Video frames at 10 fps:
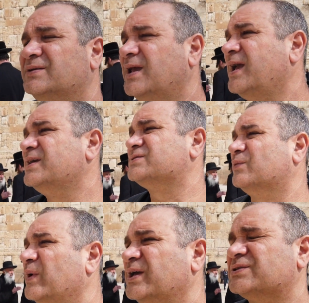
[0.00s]
days, the
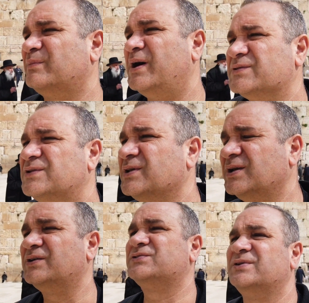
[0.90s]
weeks, the months, the
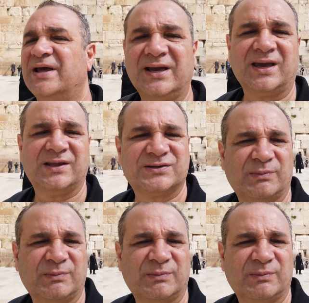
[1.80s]
years, the decades.